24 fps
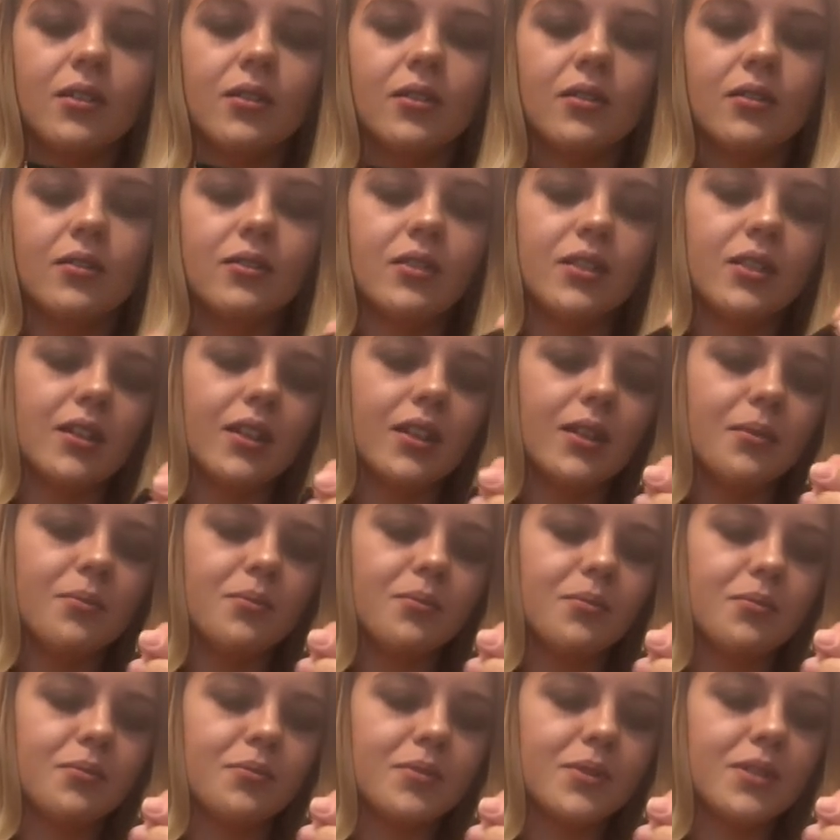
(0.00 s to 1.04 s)

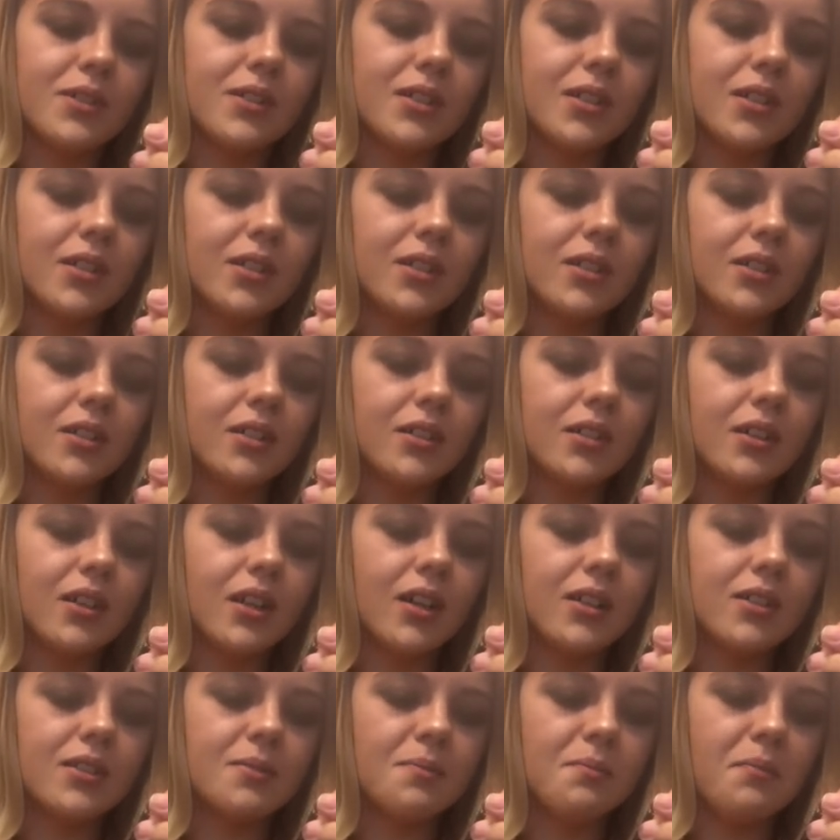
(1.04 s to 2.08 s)
lipstick.
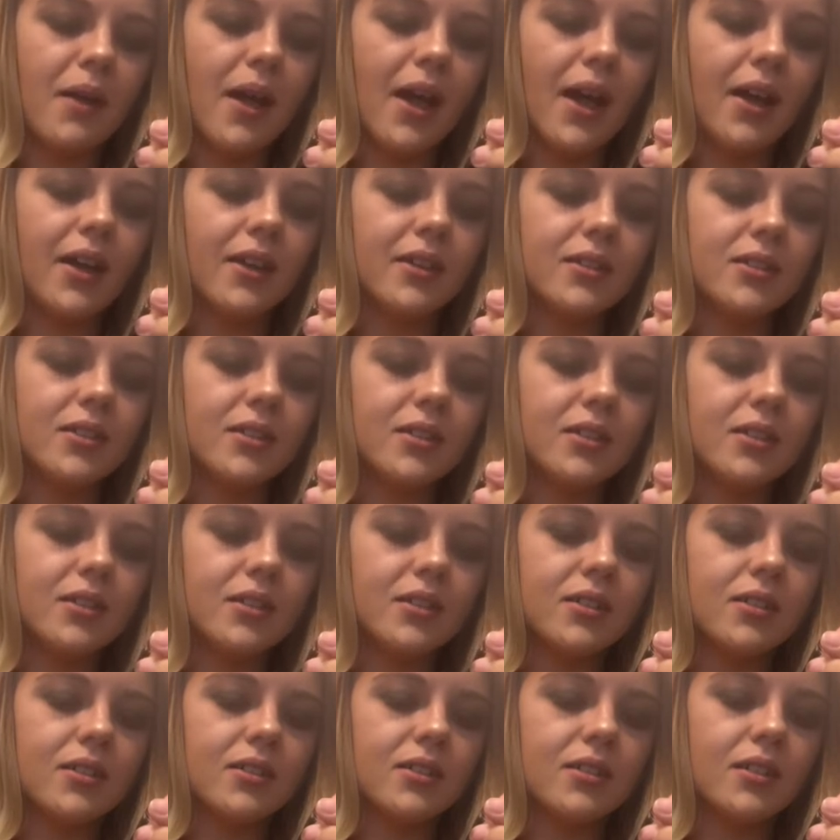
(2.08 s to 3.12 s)
It's matte.
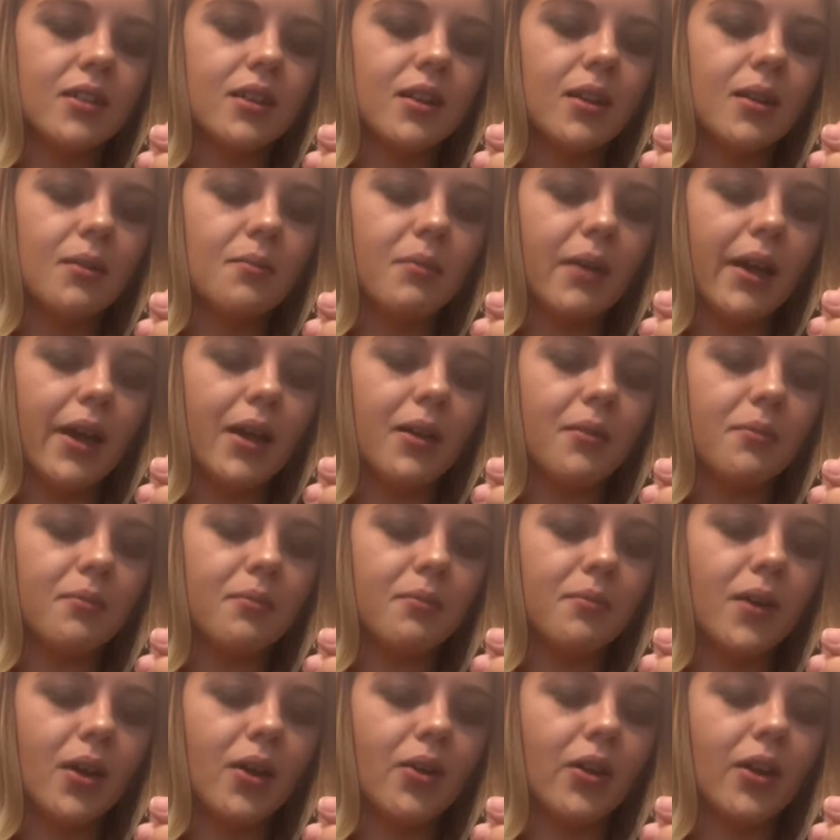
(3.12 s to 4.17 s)

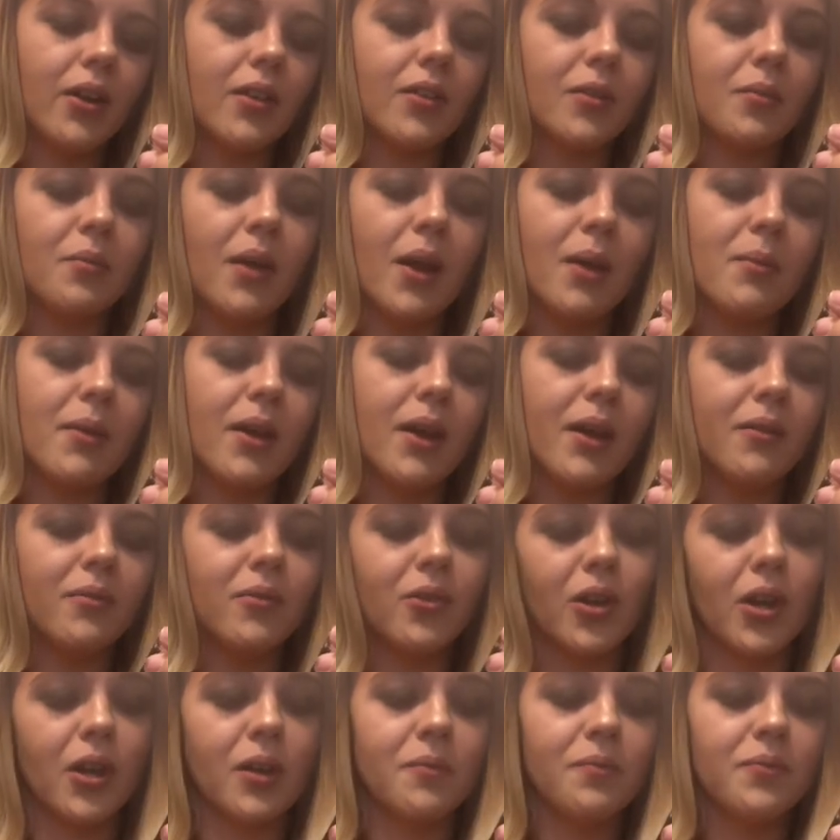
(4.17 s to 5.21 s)
Okay, it's matte.
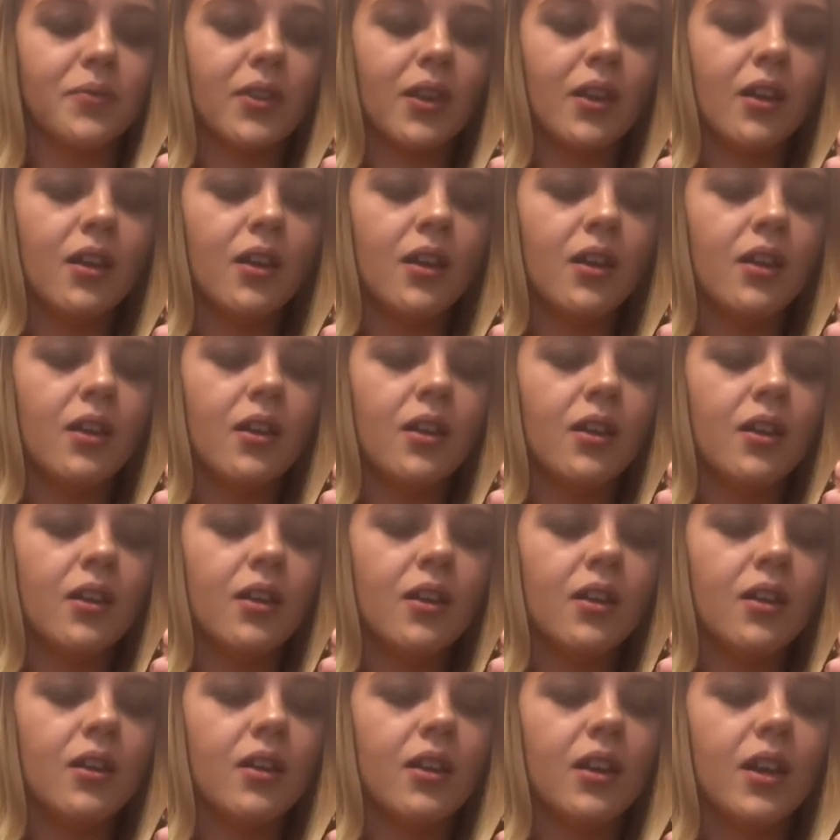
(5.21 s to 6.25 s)
Okay.
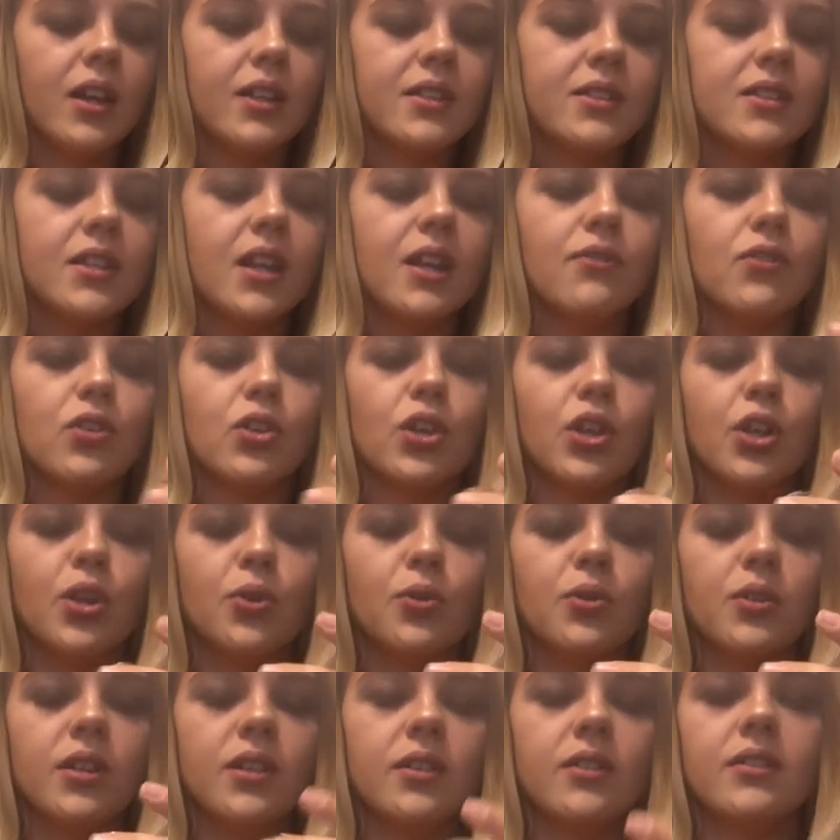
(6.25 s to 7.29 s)
It's Never Nude.
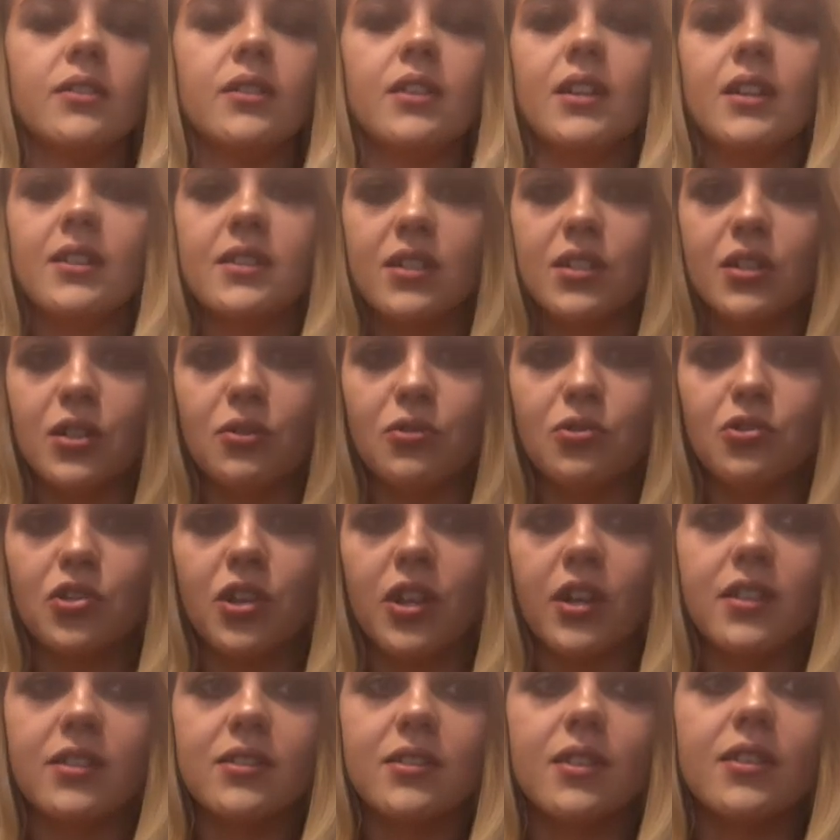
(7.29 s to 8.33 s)
It's a nude
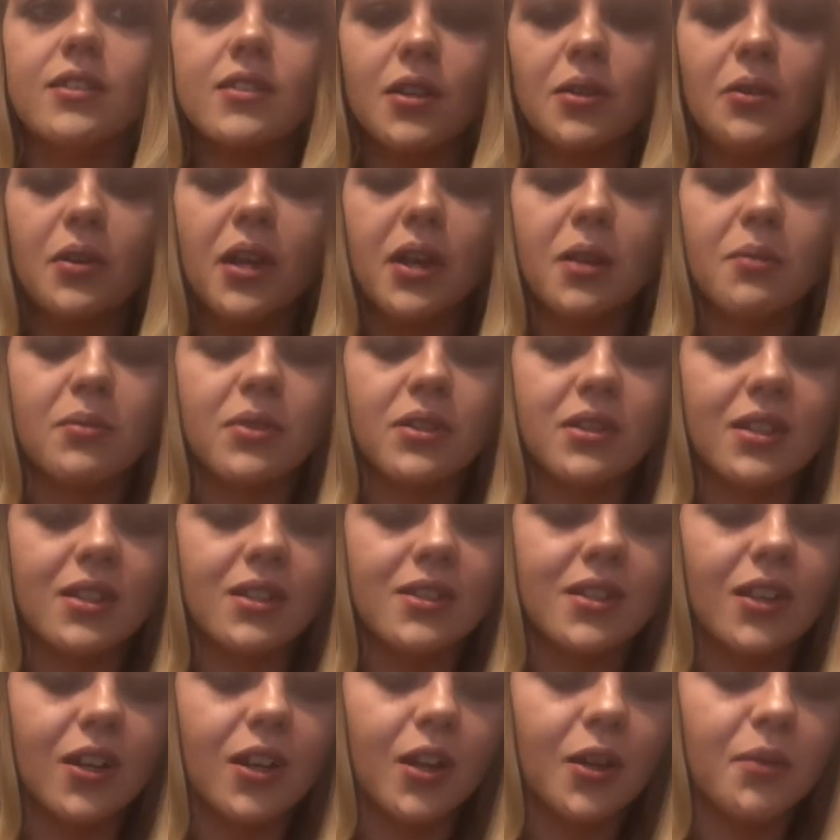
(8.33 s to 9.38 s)
shade. So let's go ahead and put this
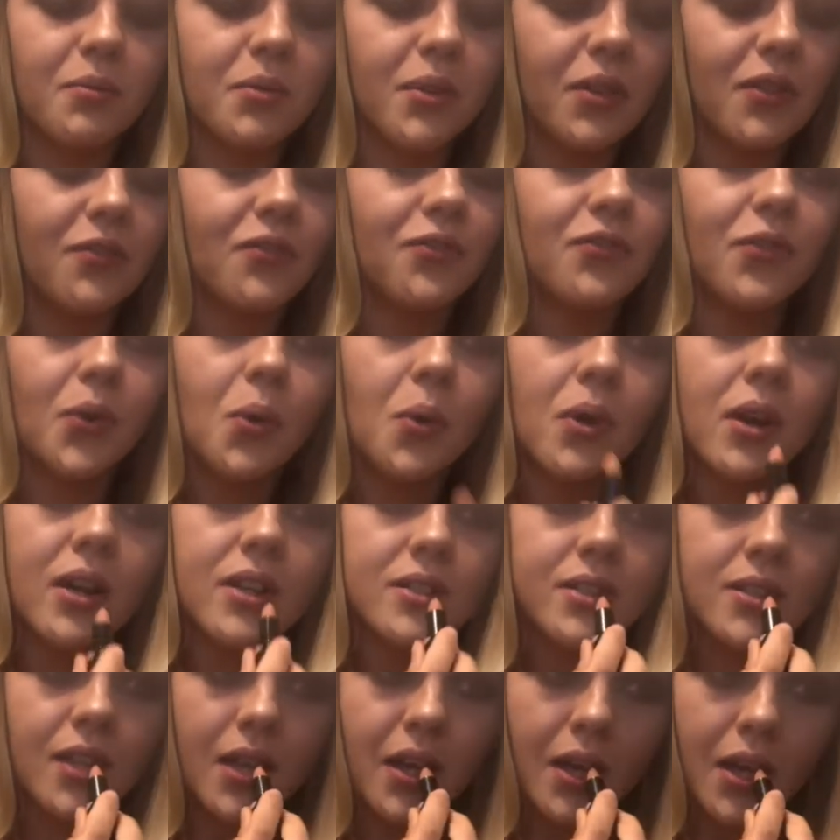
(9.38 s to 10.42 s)
on before I
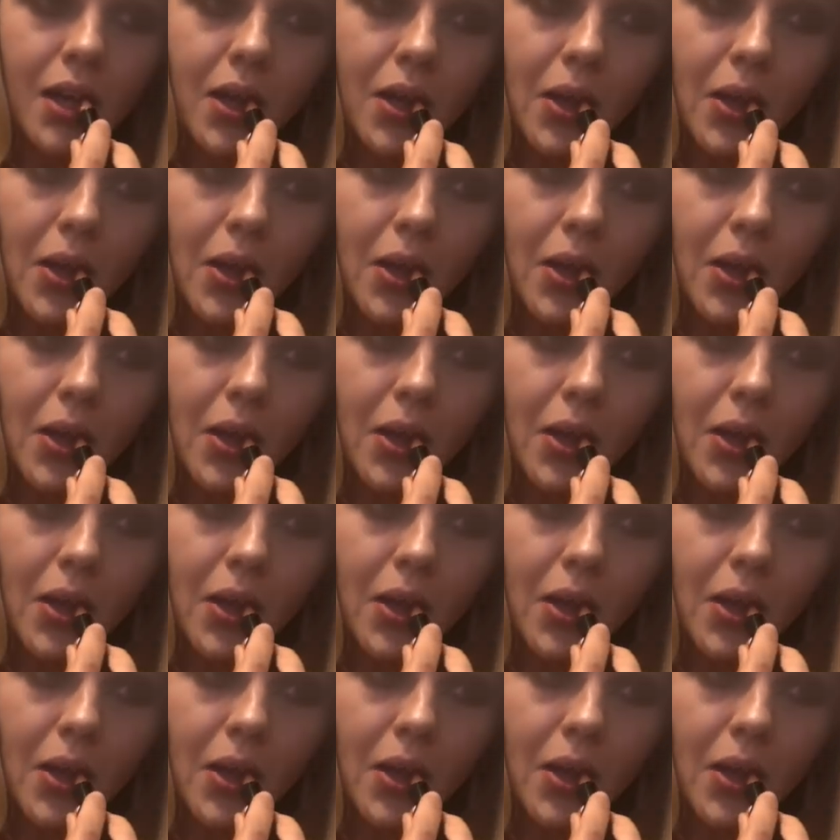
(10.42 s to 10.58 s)
say.